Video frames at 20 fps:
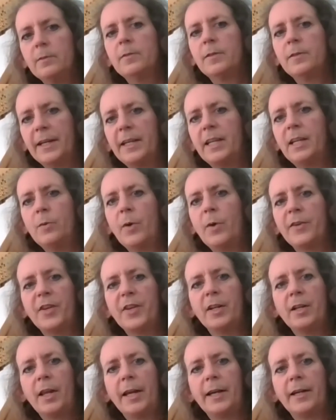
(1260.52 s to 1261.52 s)
Like he
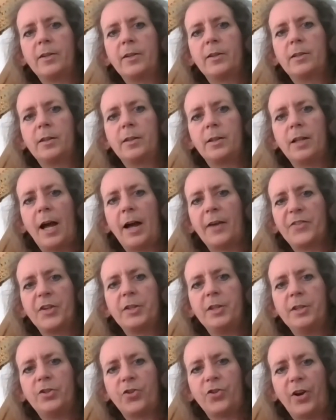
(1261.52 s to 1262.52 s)
wasn't like
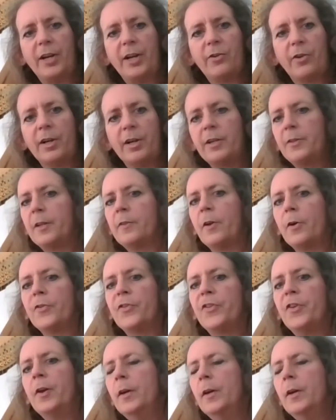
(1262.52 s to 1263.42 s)
classically trained or anything. There's